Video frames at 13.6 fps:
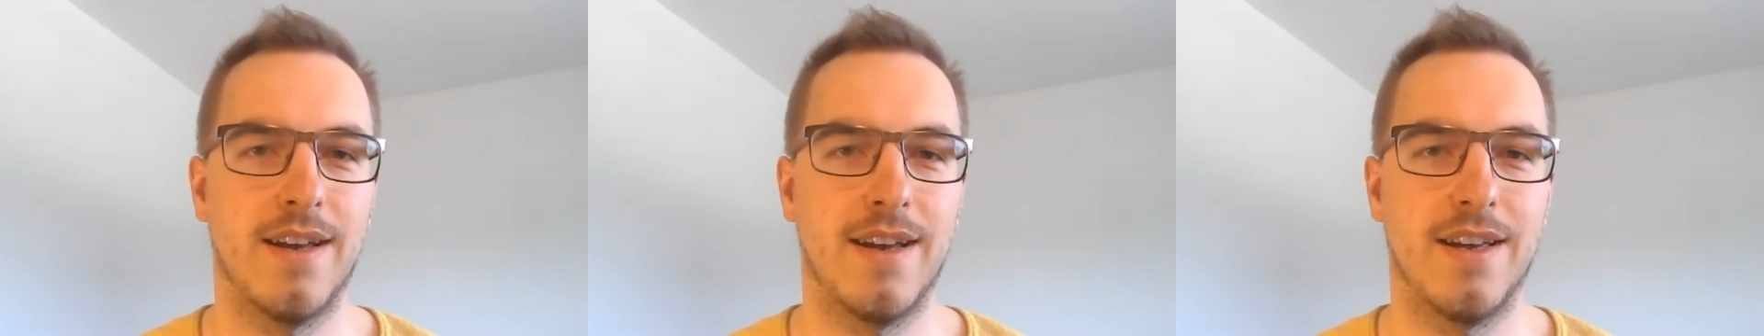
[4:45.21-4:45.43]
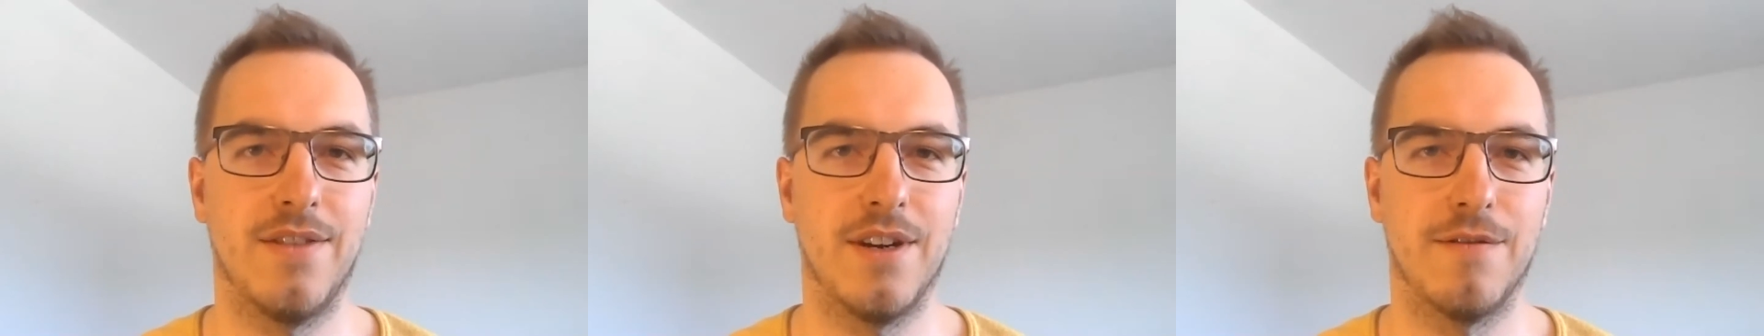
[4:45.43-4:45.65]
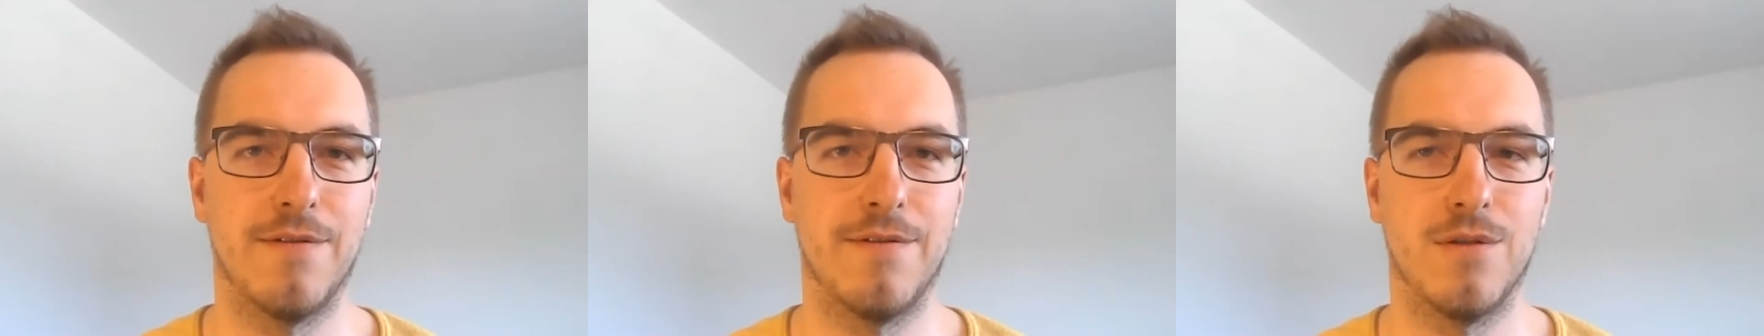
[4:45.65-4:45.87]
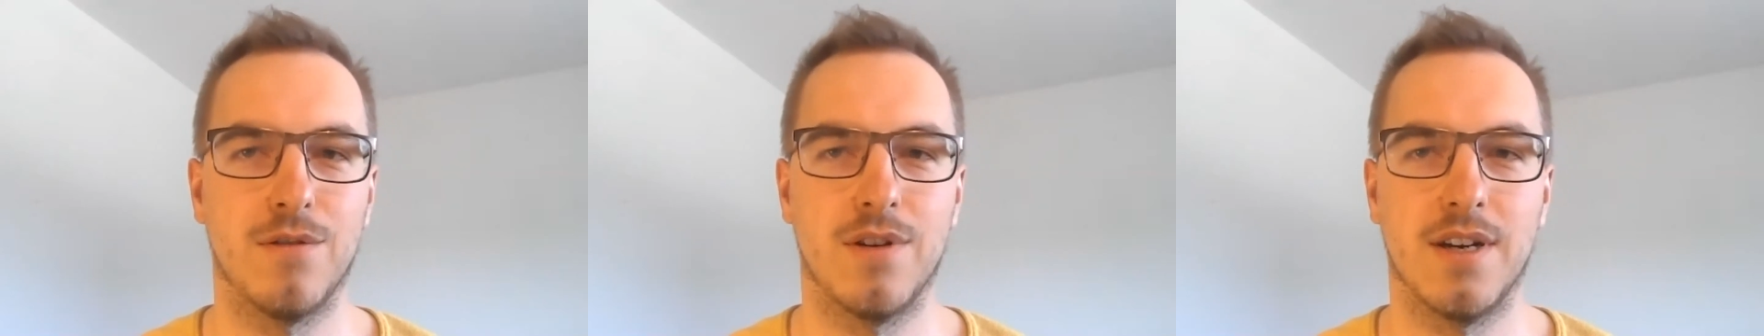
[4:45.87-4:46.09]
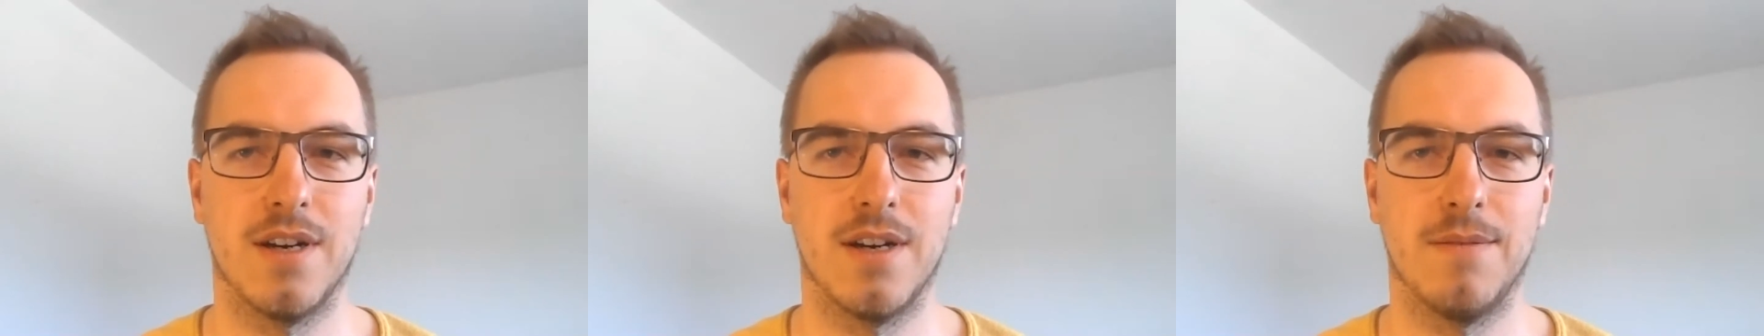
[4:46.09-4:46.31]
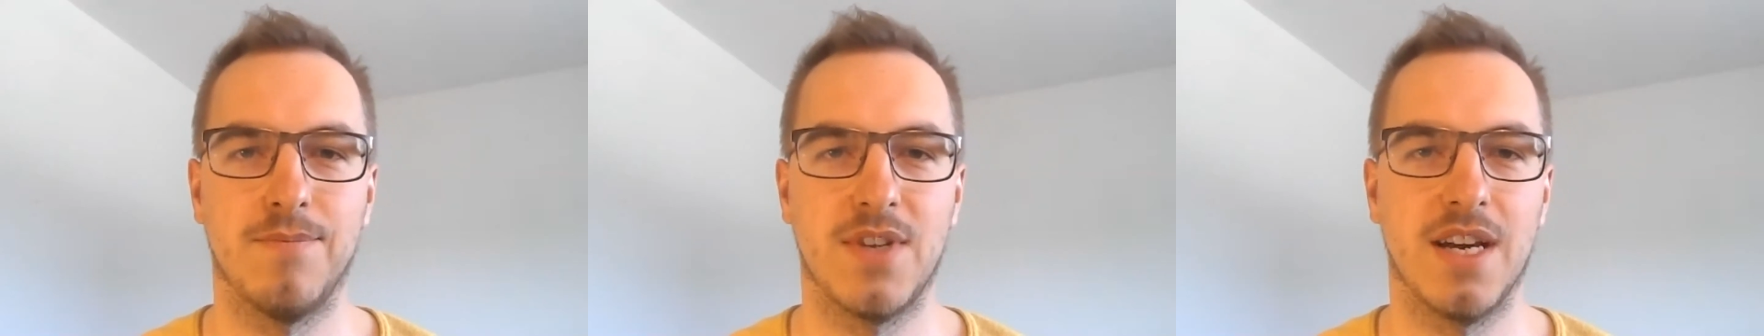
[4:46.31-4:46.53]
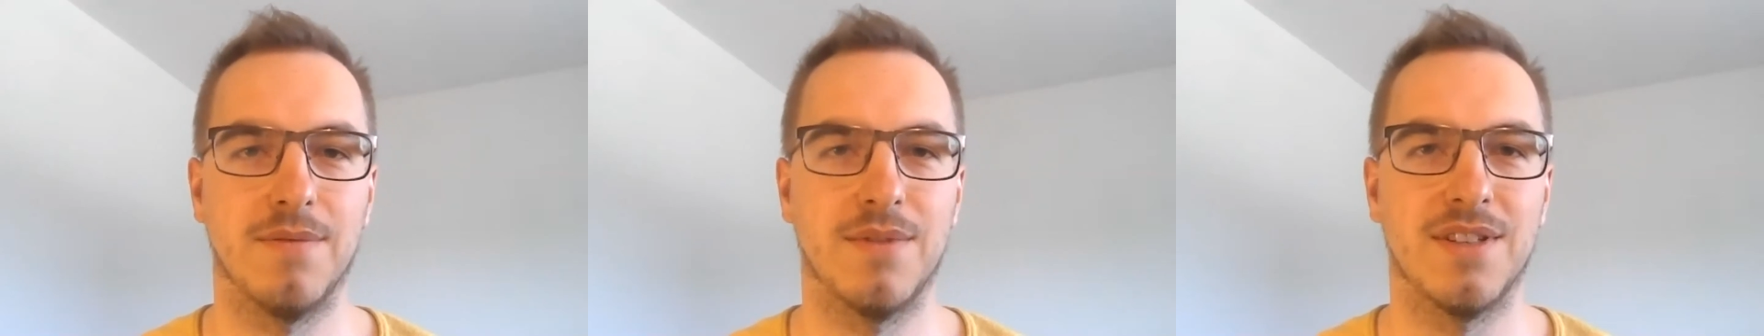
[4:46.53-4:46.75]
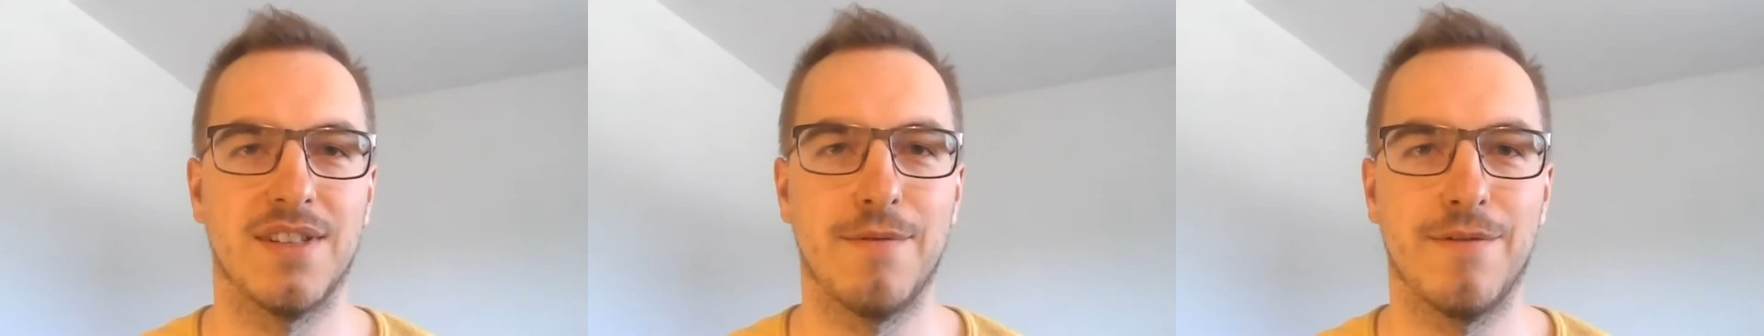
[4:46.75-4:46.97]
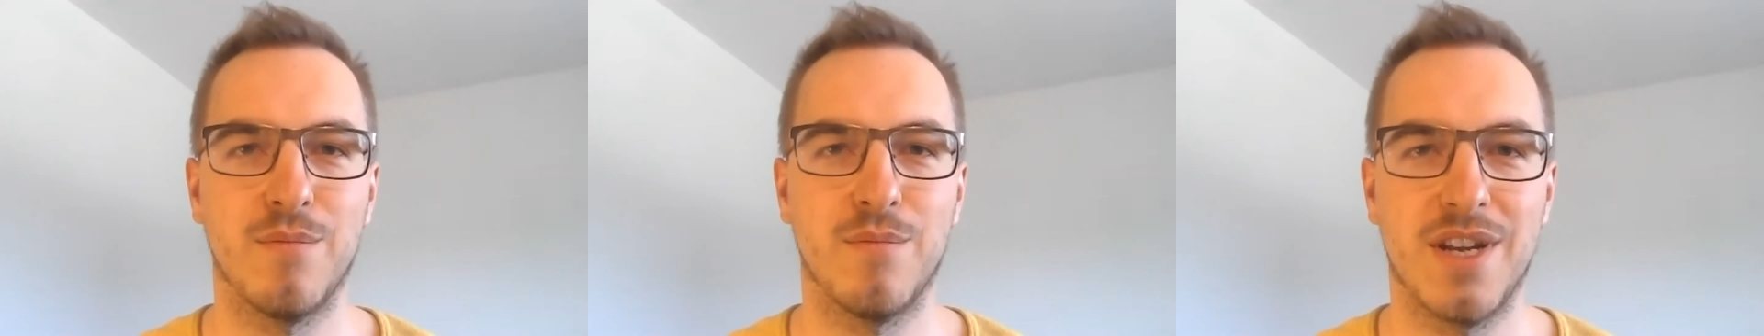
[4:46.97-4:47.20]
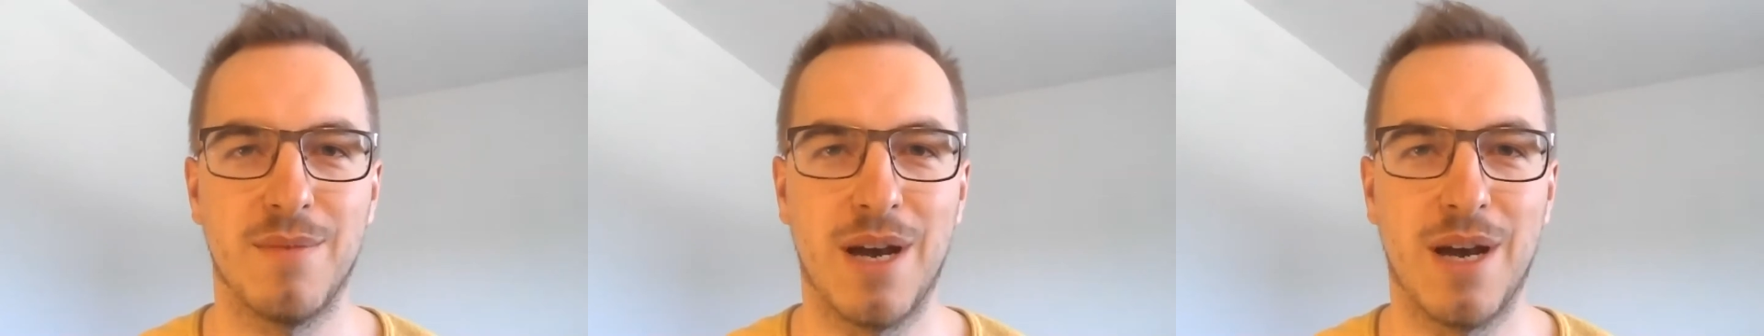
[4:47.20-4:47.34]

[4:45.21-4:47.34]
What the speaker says: And therefore, yeah, the same for me.